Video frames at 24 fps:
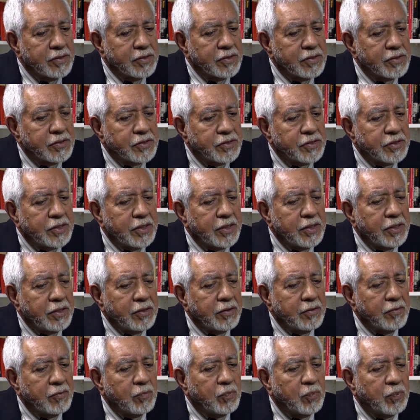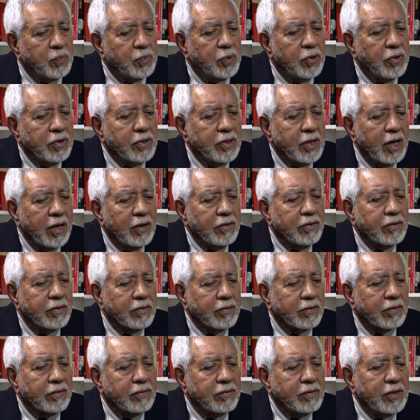she put on
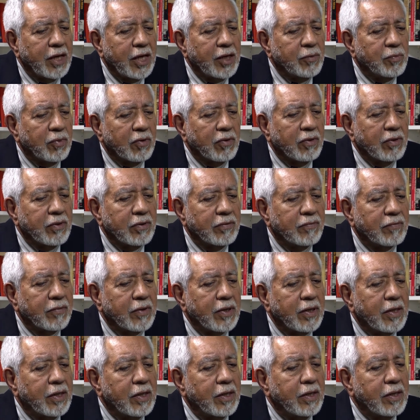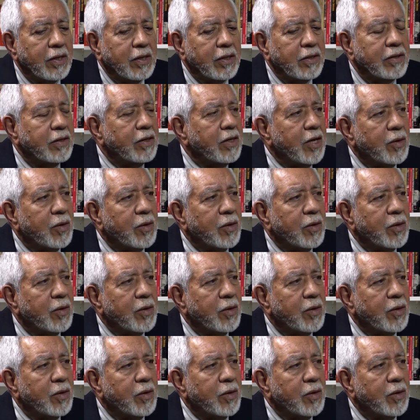the table the